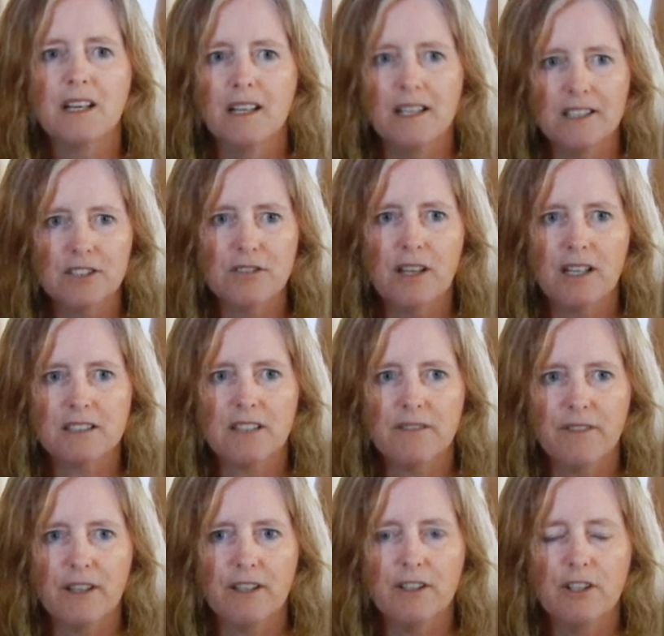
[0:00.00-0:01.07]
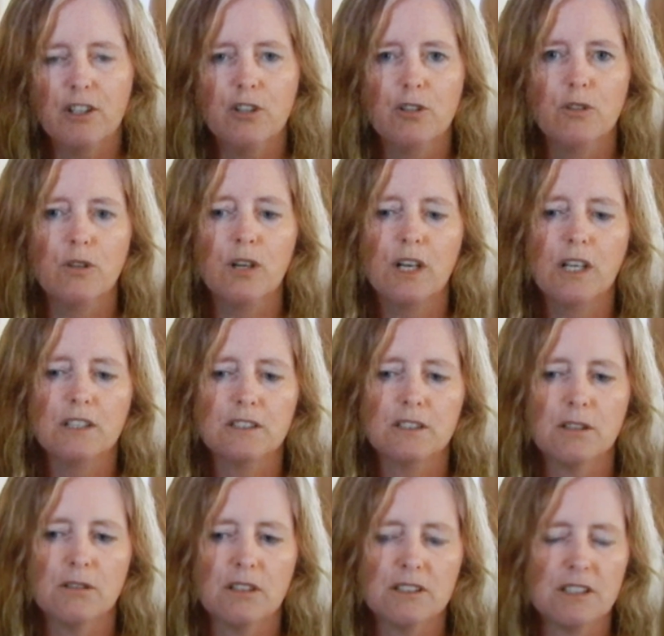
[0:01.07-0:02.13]
is relatively new.
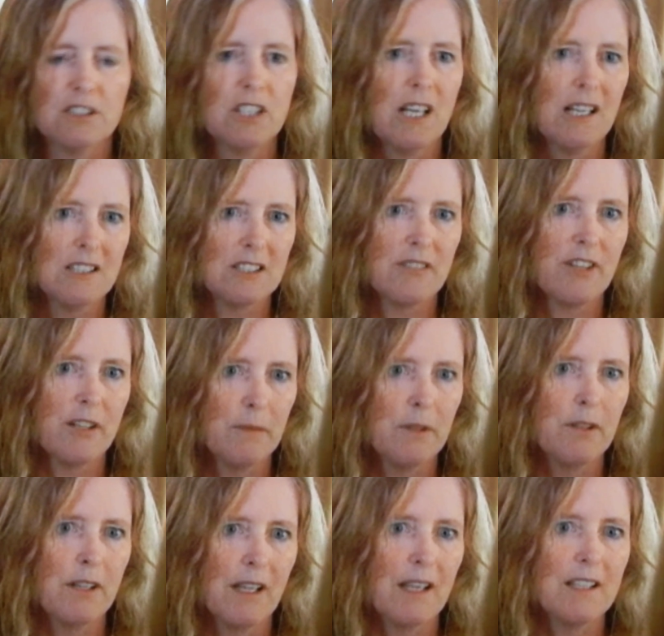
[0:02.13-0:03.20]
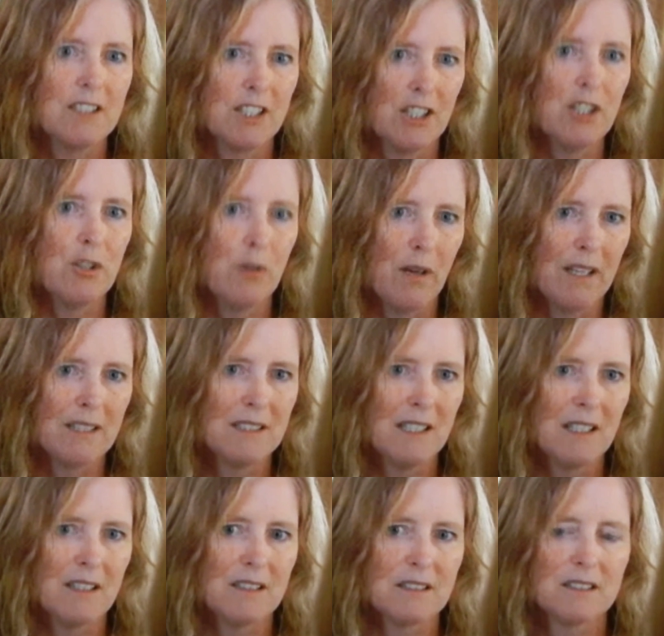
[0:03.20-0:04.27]
So there's a challenge of communicating new
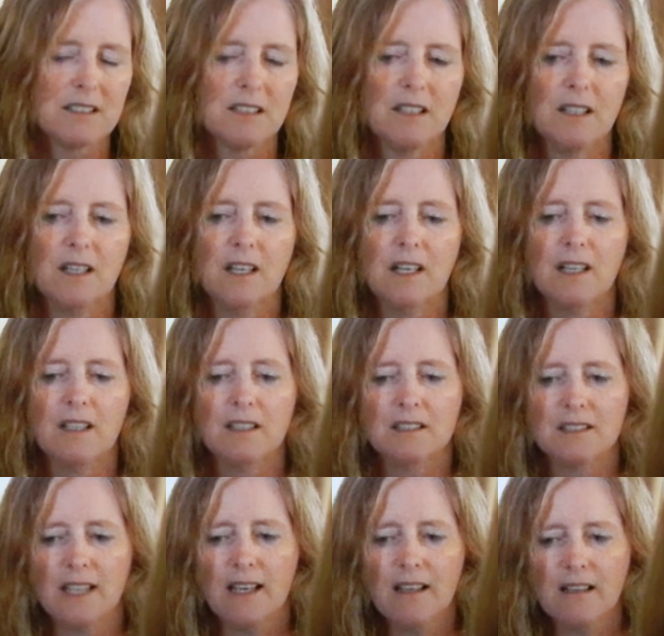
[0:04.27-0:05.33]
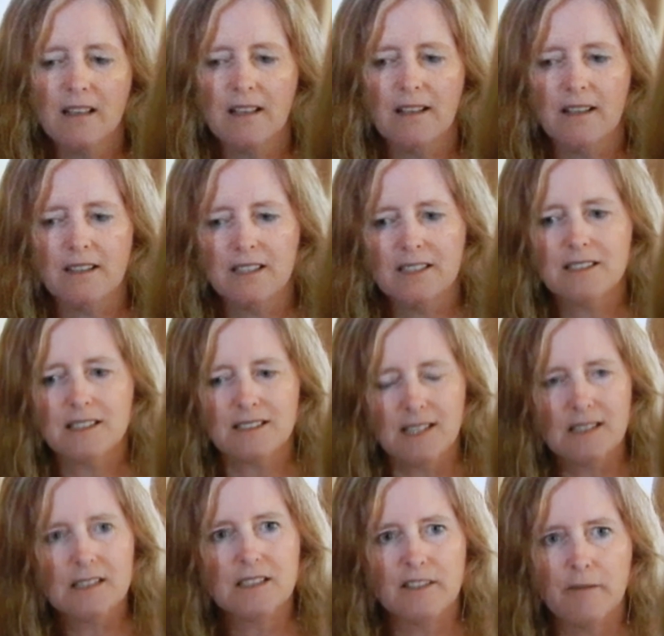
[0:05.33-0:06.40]
ideas. Secondly, it is a
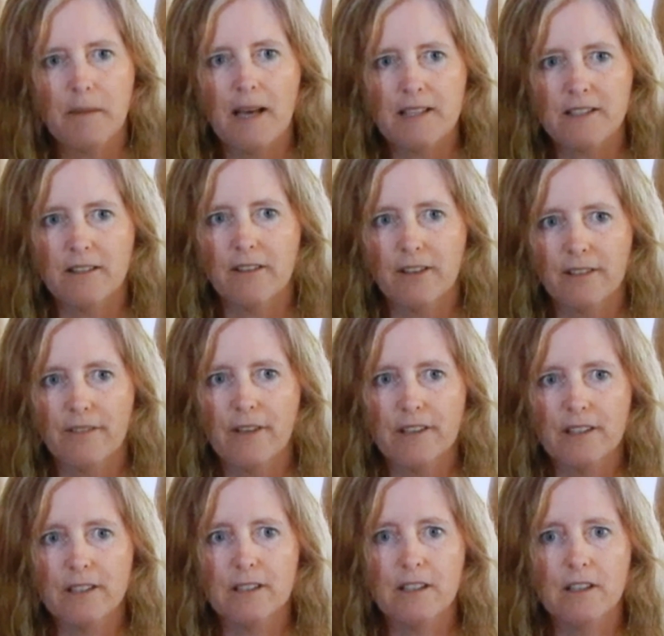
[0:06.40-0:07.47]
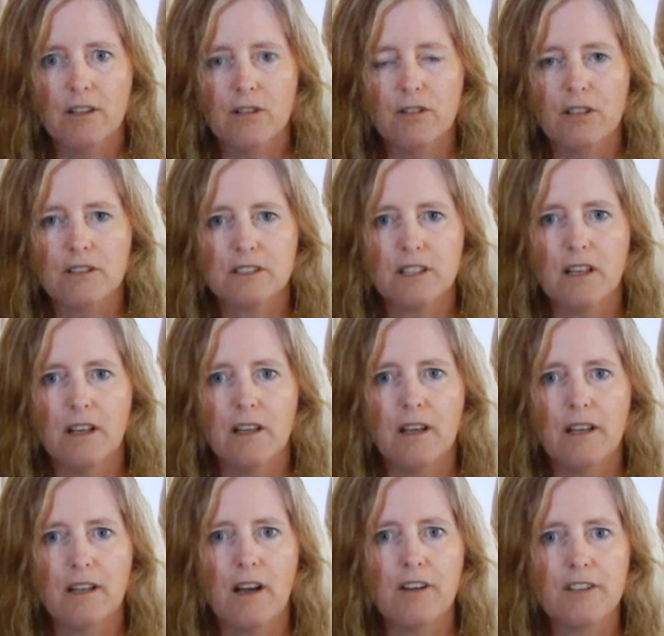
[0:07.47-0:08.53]
sensitive matter, and there's
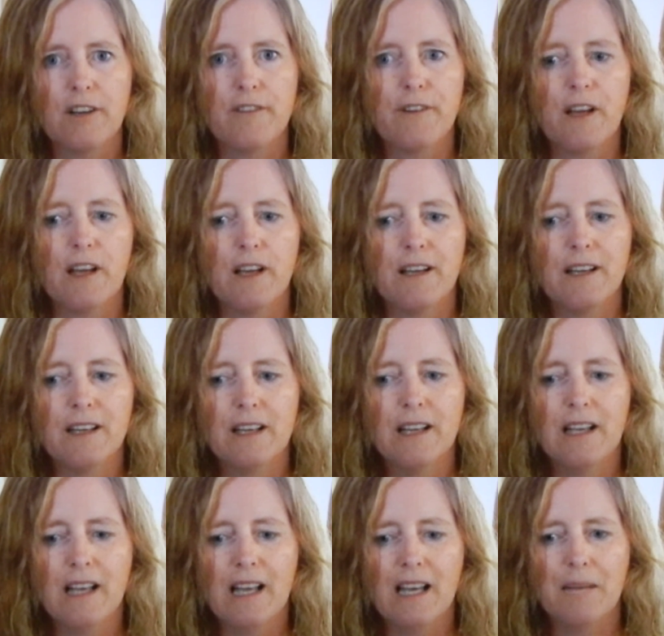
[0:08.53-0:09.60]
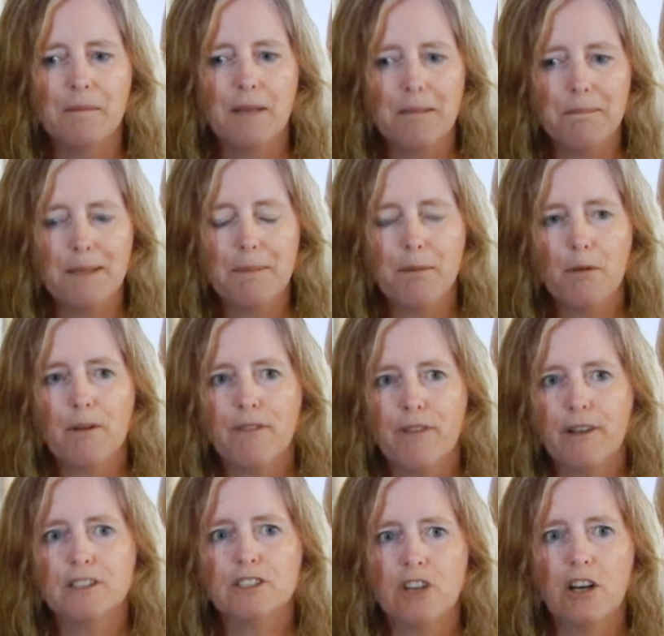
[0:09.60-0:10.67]
a lot of people with
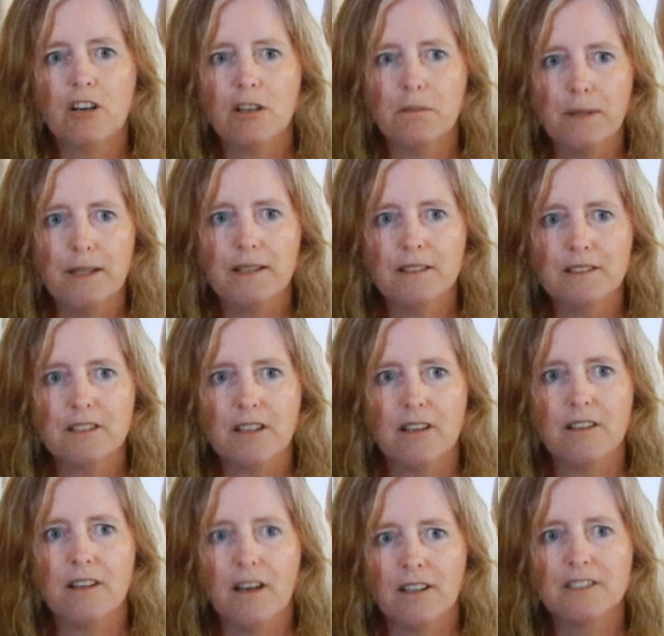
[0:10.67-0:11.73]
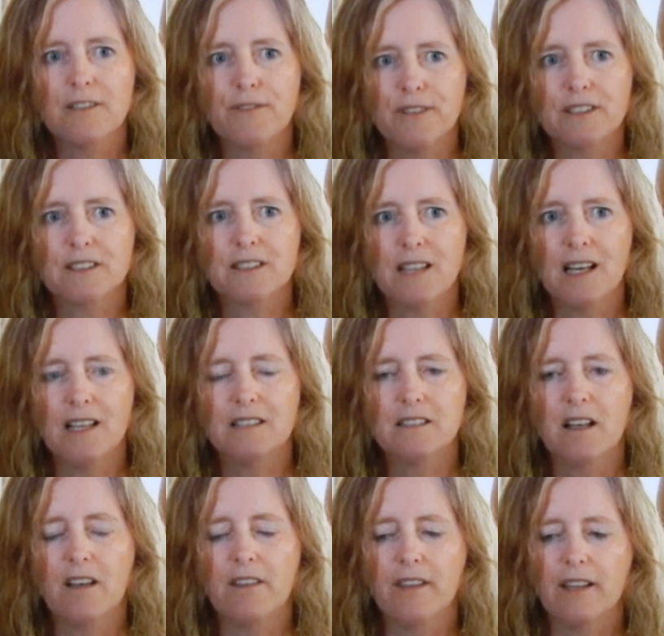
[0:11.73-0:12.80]
very strong opinions on different sides
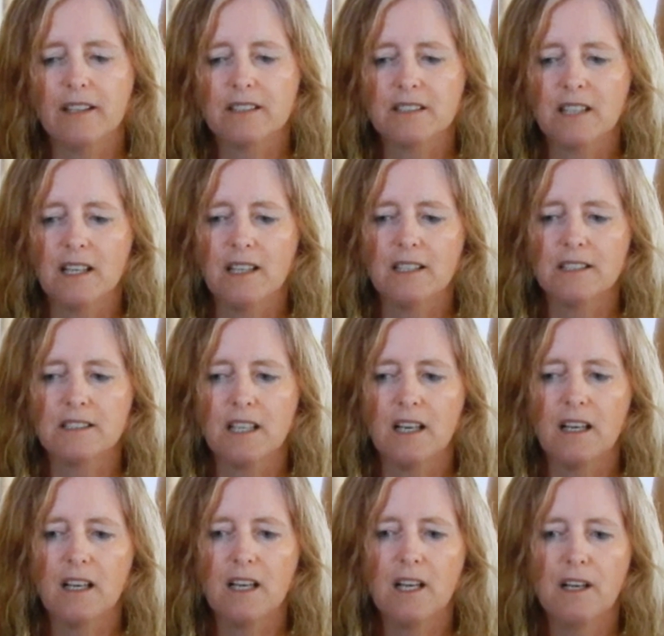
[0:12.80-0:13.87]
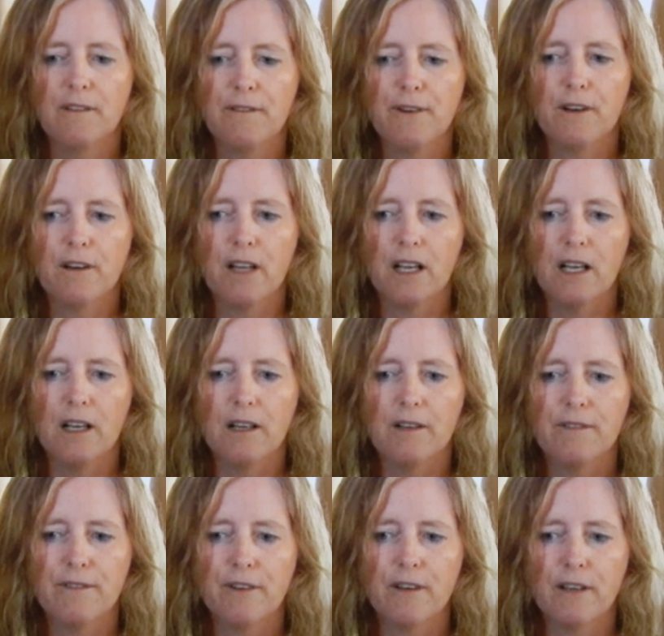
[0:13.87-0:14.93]
on this. And for
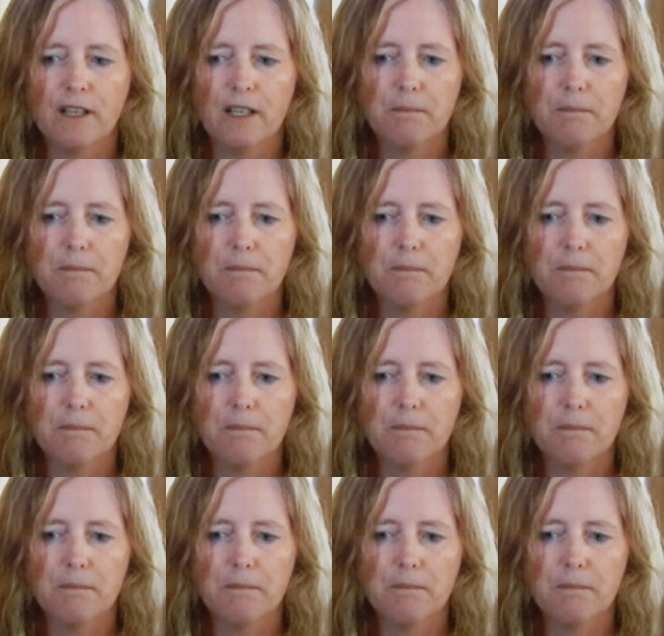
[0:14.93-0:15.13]
a